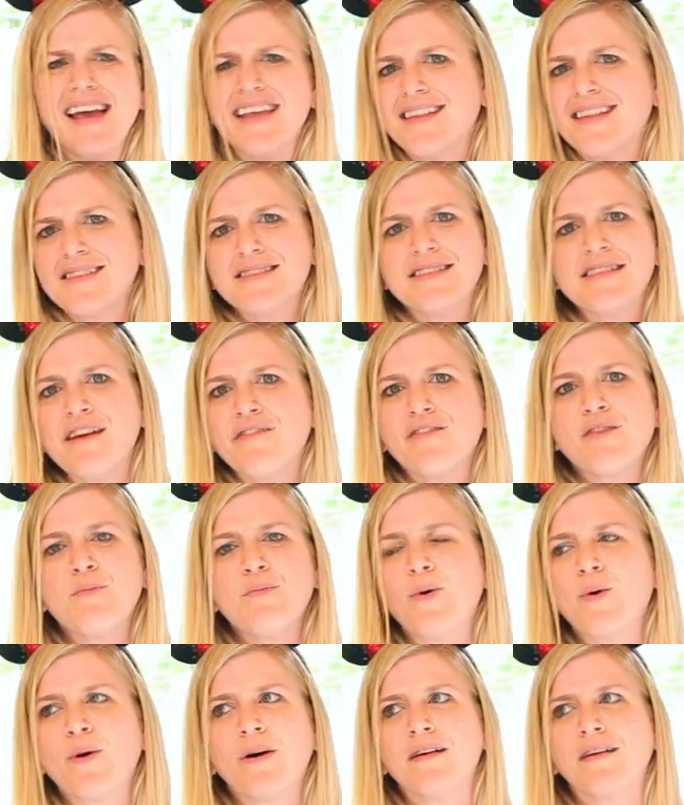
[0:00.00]
There's never
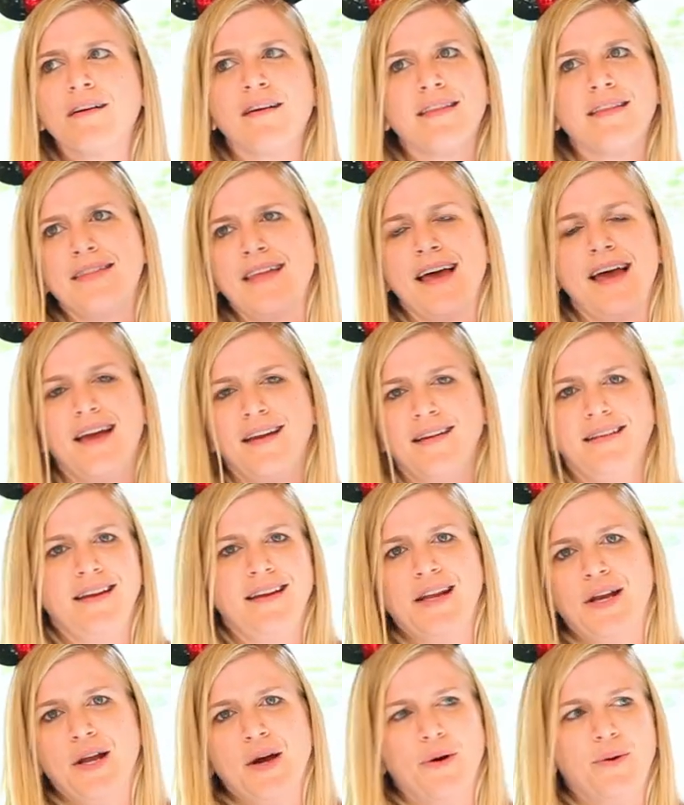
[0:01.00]
more than,
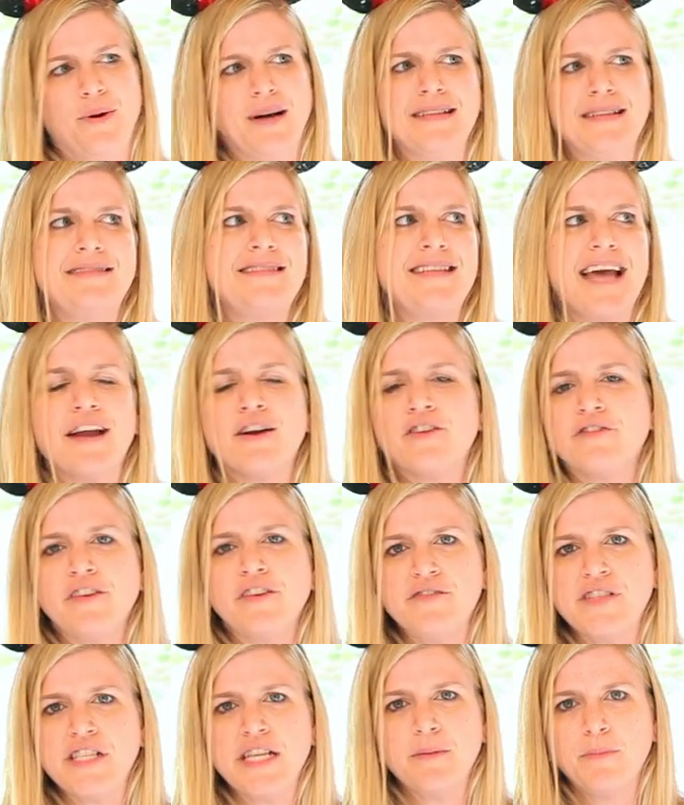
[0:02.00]
you know, a 10 or
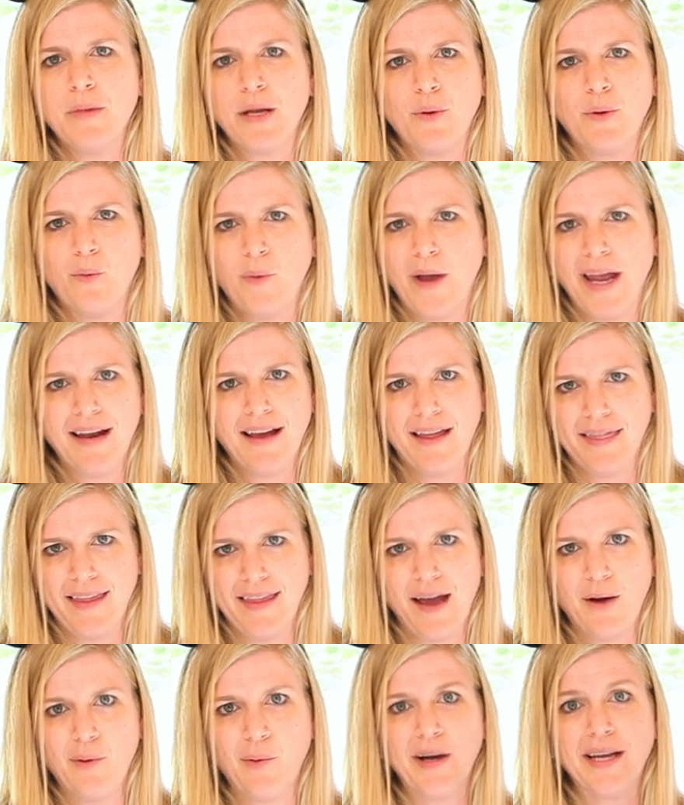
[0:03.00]
15 minute wait on
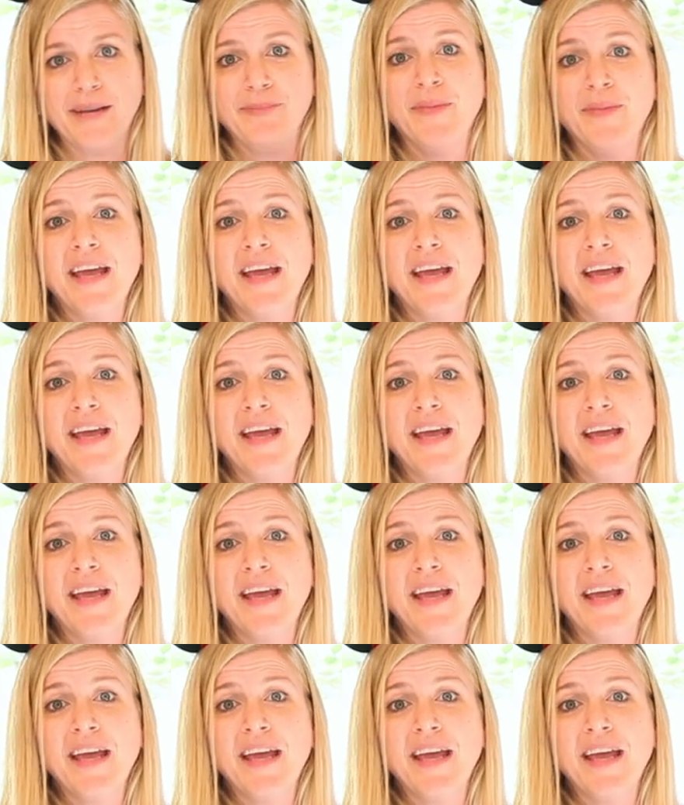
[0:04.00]
that one.